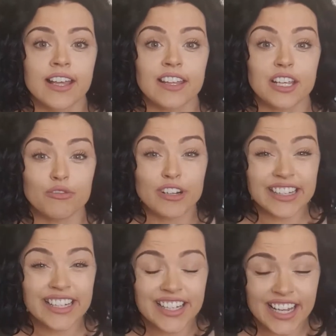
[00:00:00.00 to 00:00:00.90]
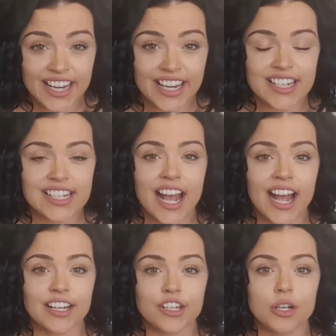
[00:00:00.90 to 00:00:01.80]
that you really need,
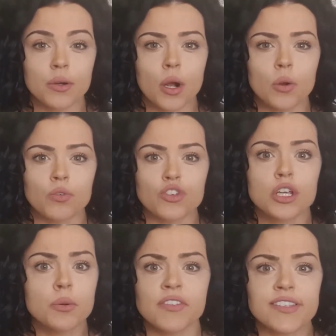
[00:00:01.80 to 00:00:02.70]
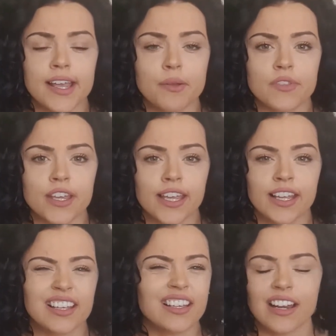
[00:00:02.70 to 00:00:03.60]
and you don't own two of the same
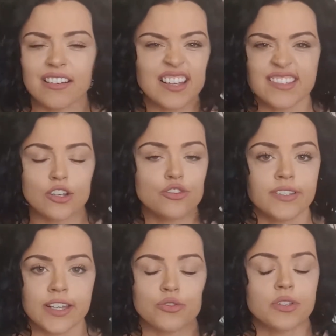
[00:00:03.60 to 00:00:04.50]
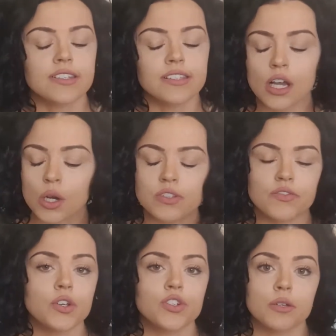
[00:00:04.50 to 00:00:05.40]
thing, and etc, etc. There's loads
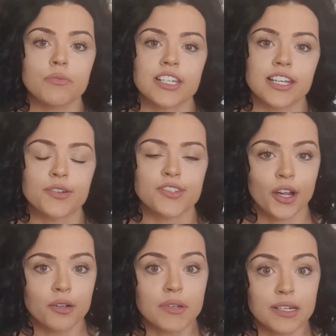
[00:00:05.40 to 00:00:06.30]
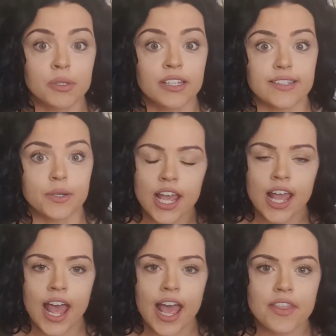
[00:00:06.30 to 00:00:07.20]
of YouTube videos on minimalism.
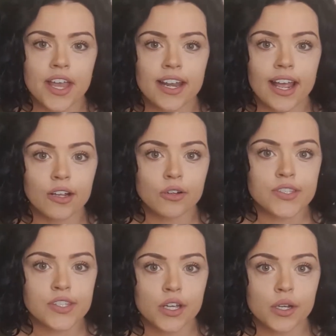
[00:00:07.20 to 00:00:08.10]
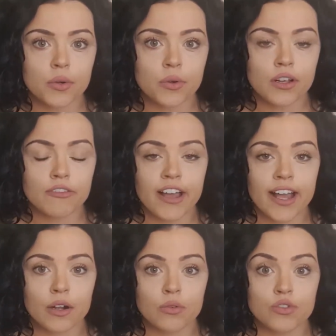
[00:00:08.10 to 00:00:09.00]
And then I also
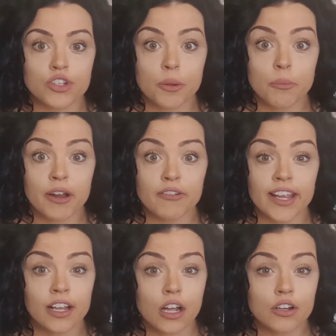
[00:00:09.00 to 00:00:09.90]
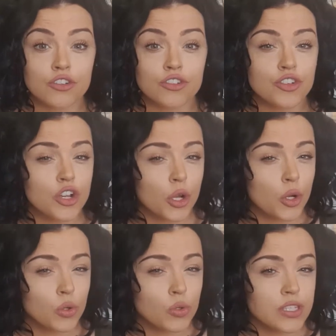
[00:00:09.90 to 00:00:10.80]
found Marie
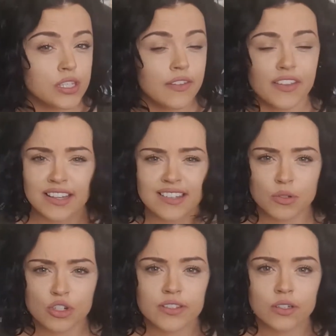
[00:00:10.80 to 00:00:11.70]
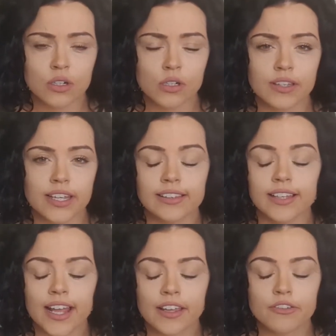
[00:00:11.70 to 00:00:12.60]
Kondo's, I think that's what she's called, The
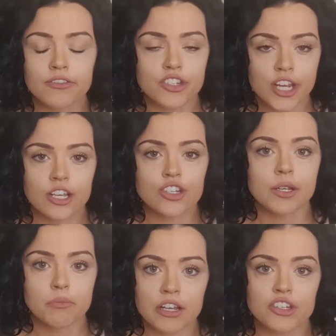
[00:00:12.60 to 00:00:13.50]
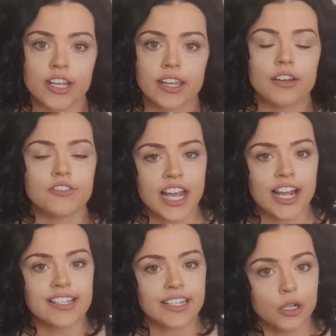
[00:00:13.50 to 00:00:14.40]
Life-Changing Magic of
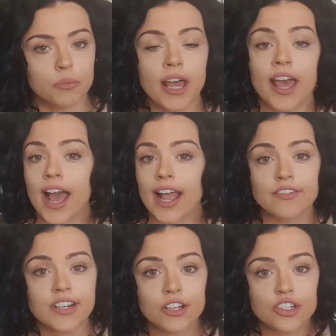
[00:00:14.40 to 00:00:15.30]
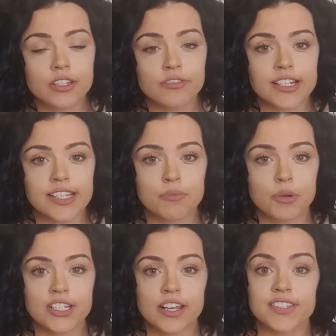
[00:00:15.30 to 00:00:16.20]
Tidying Up. I haven't actually read it,
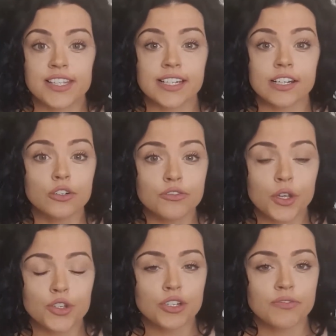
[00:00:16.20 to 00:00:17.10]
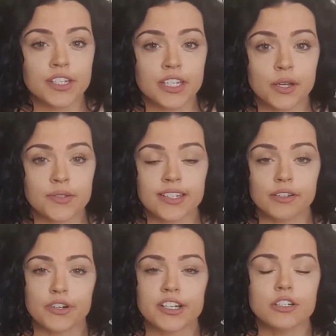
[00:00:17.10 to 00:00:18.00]
but I've seen enough YouTube videos and
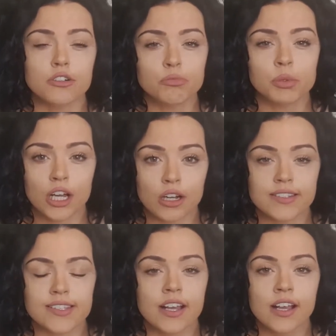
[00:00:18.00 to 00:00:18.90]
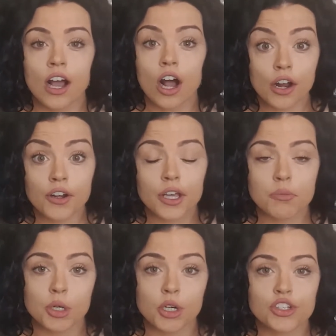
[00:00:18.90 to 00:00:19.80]
I've read enough blogs on her
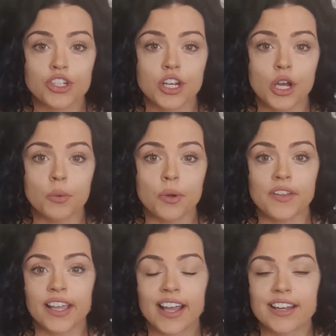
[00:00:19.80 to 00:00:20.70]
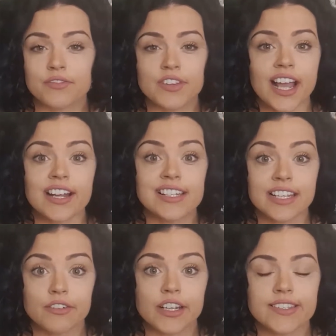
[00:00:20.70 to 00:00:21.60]
book to know what the kind of the
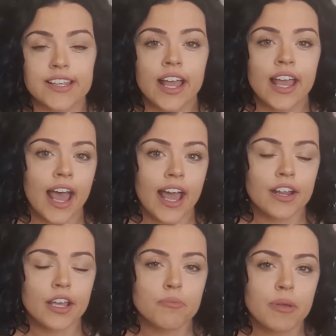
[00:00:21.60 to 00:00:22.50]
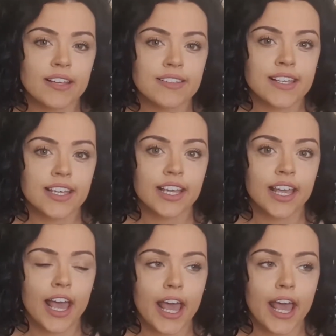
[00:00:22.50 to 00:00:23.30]
idea is. And her basic